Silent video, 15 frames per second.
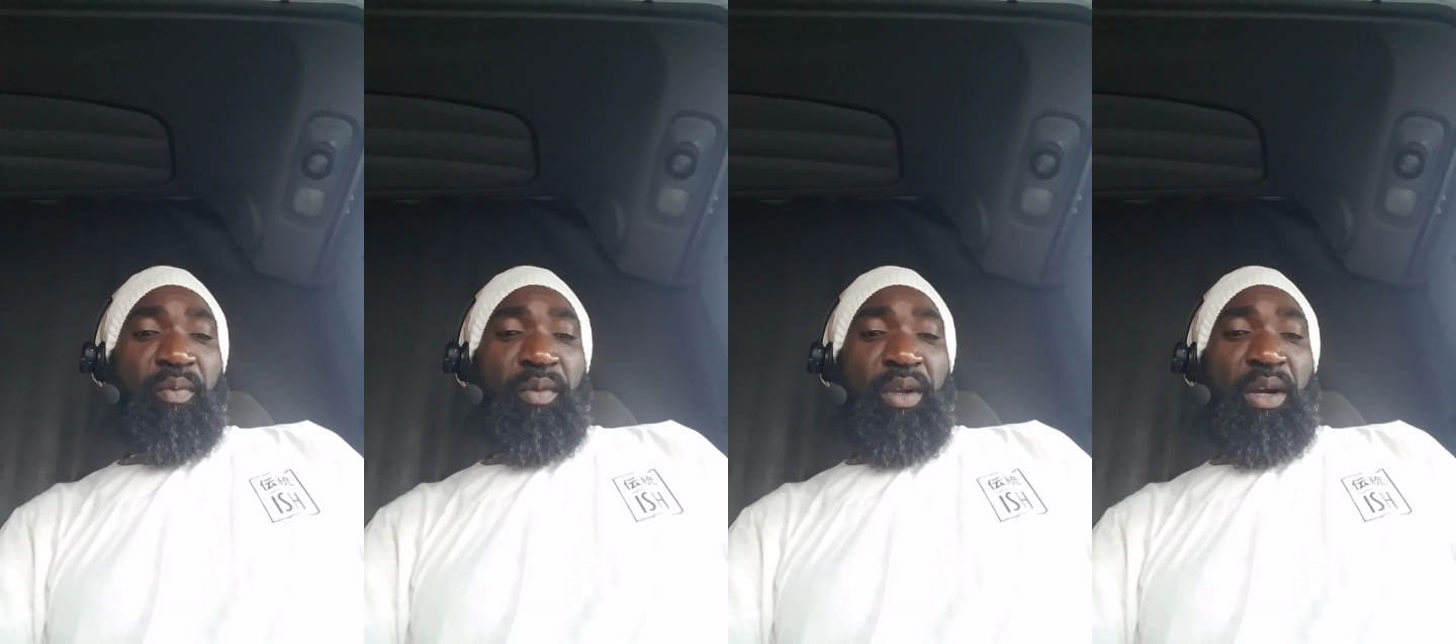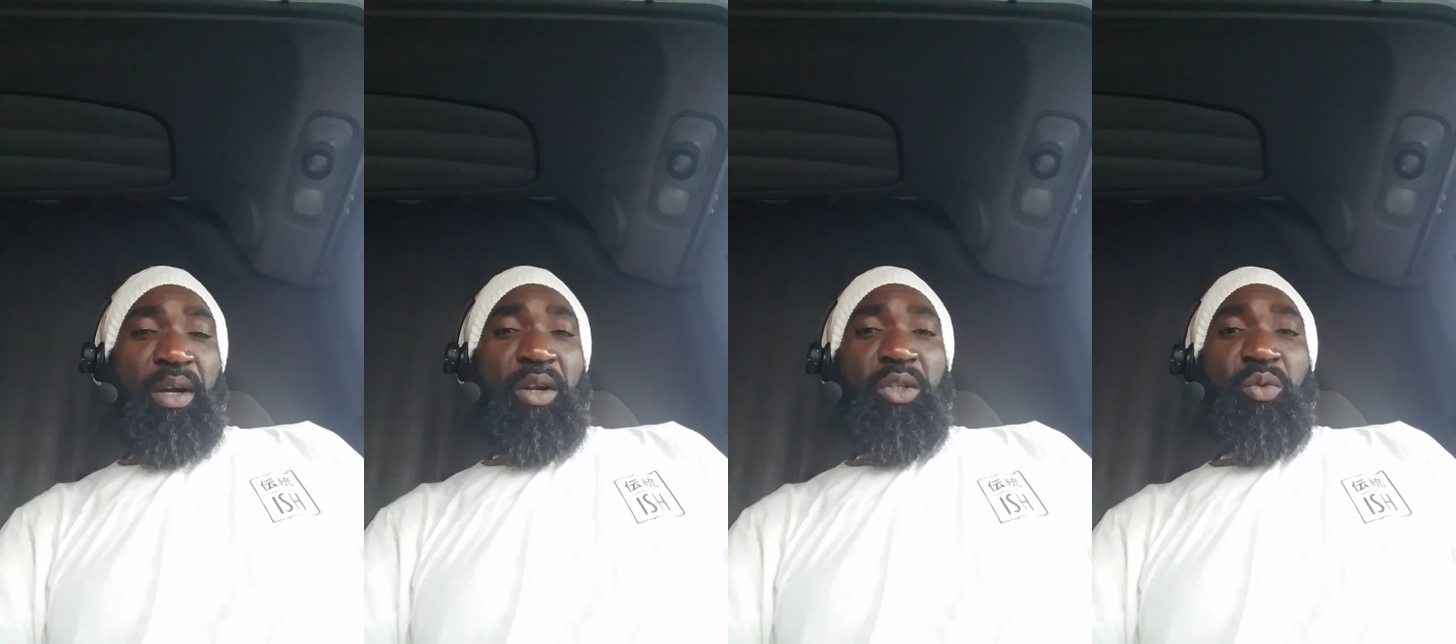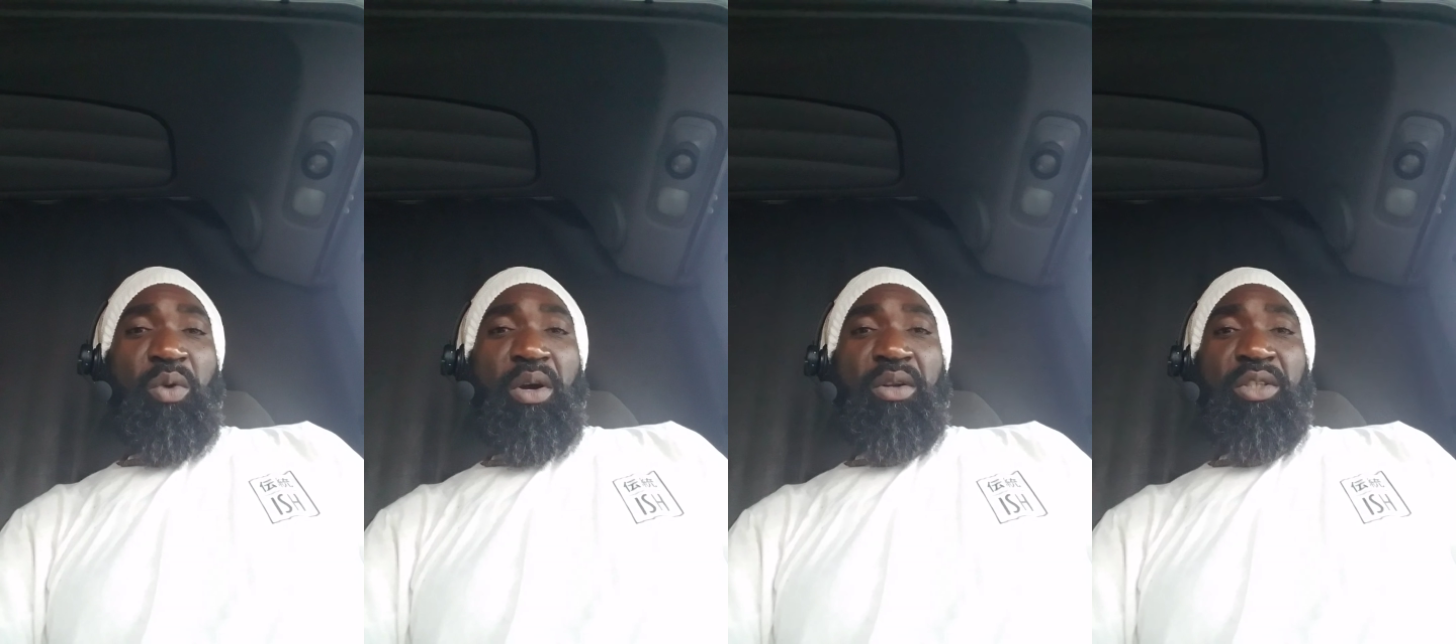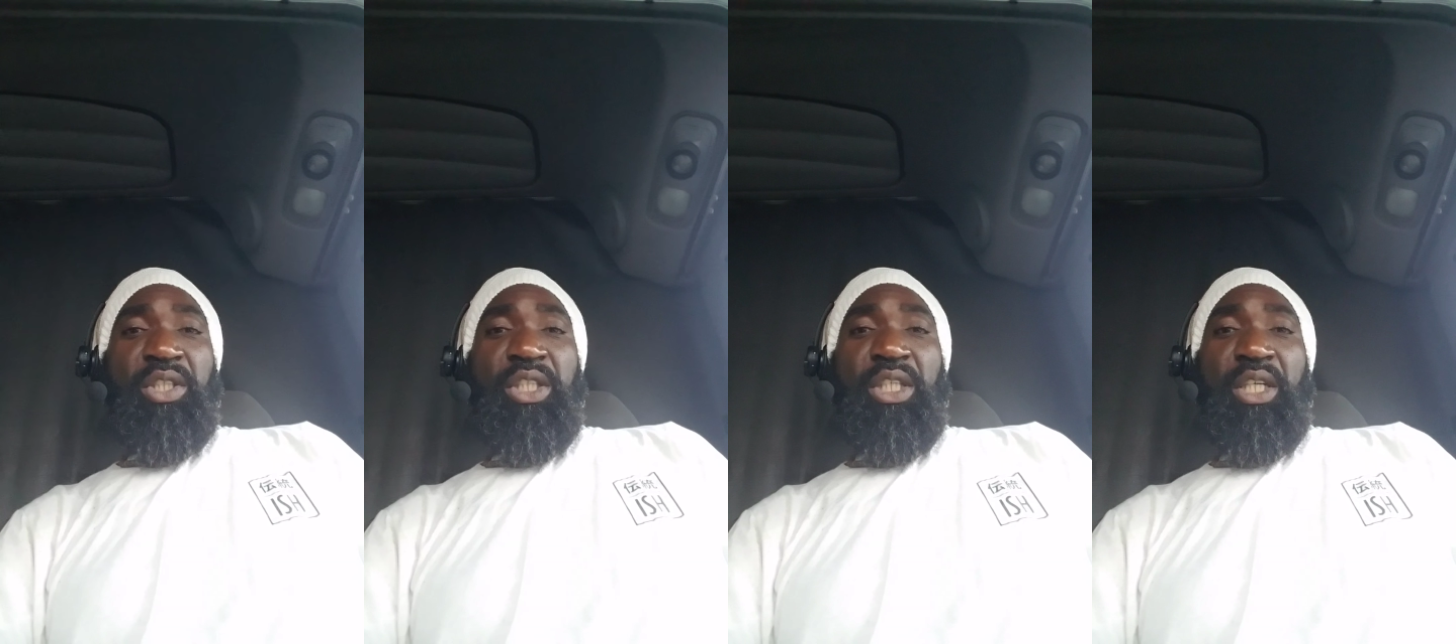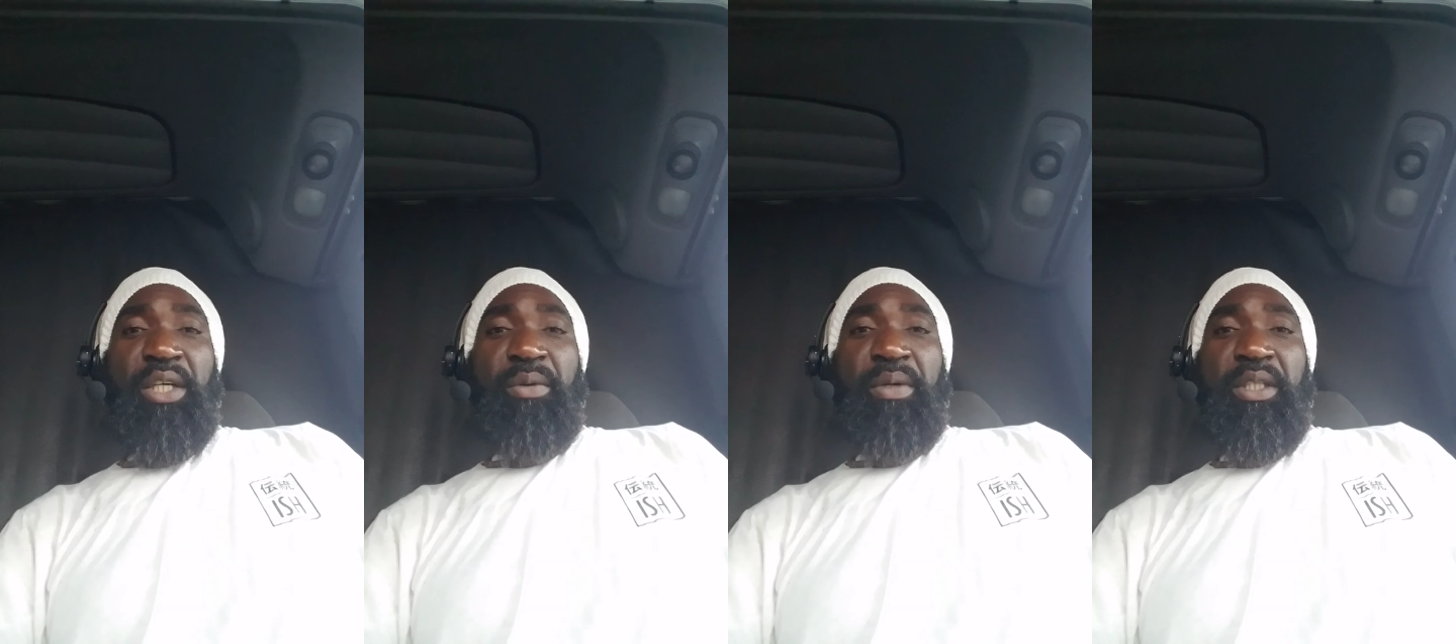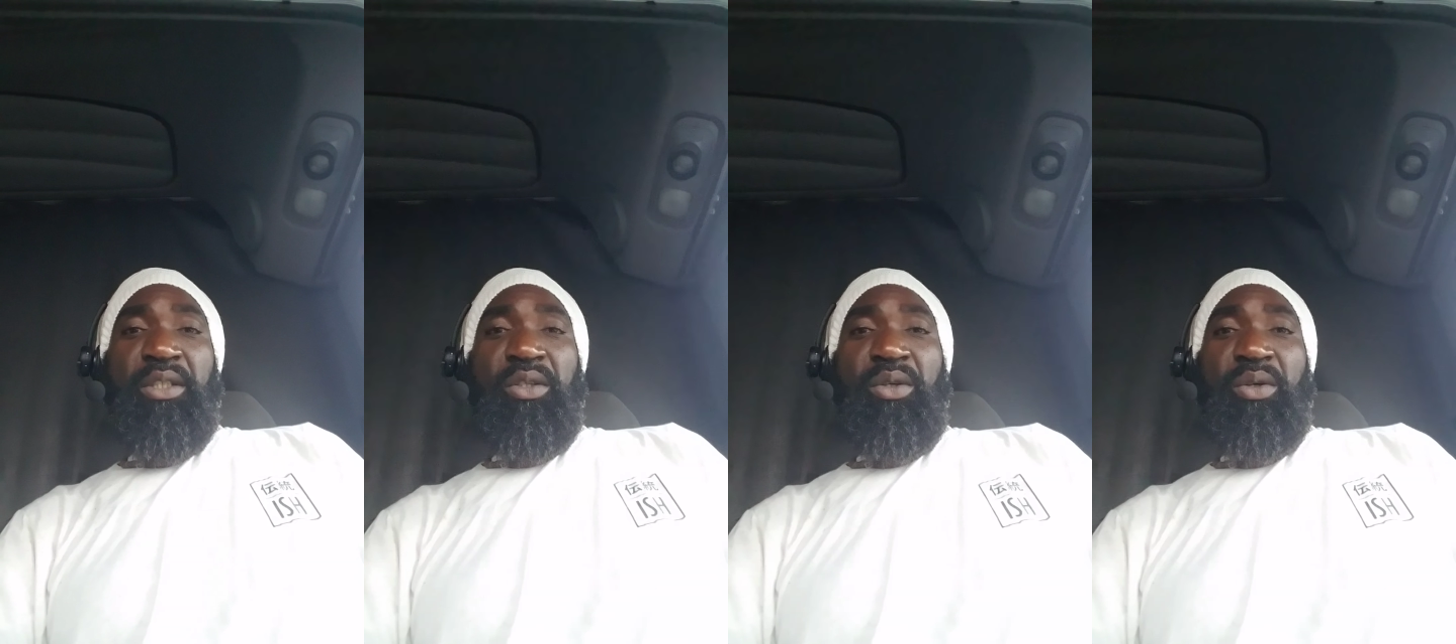I just want to share
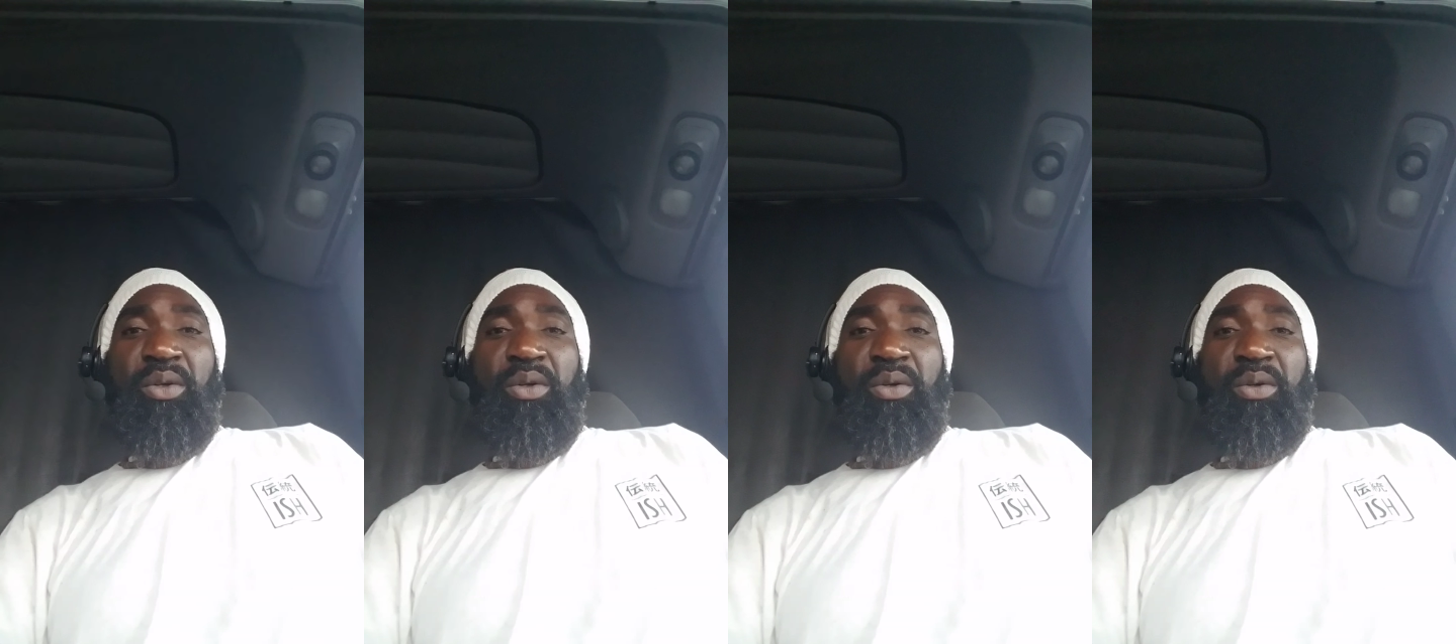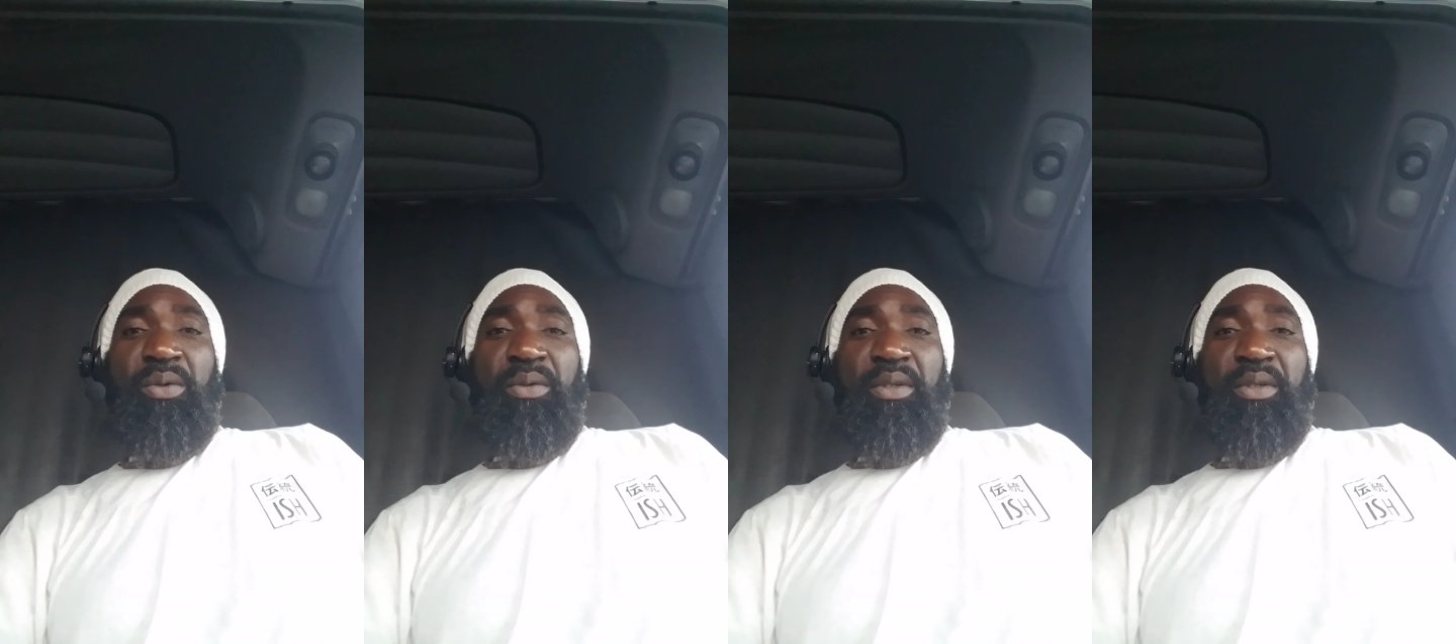with you